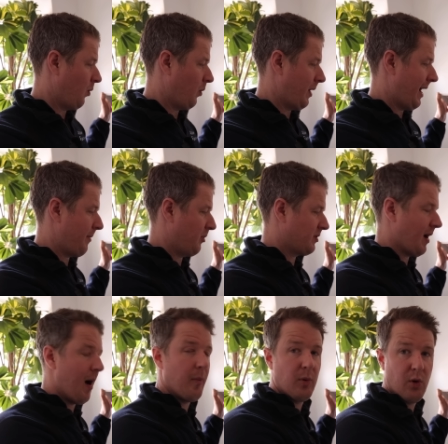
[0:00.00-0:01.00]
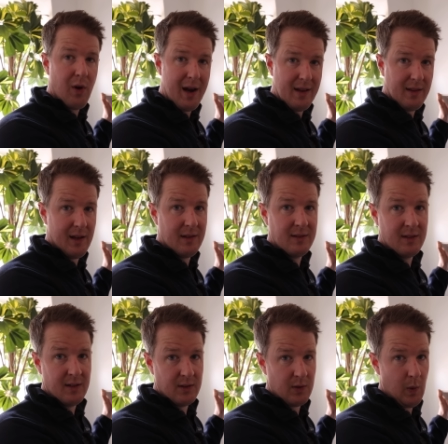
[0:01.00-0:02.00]
we're able to upgrade
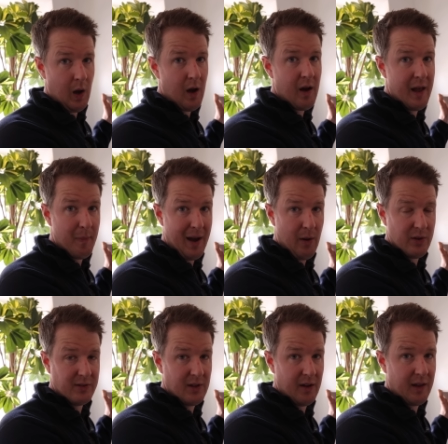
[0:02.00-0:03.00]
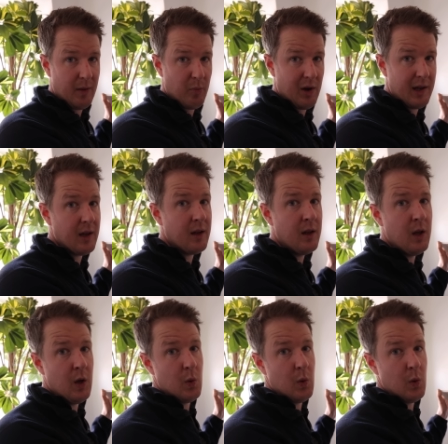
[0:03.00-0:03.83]
this to a higher power circuit breaker,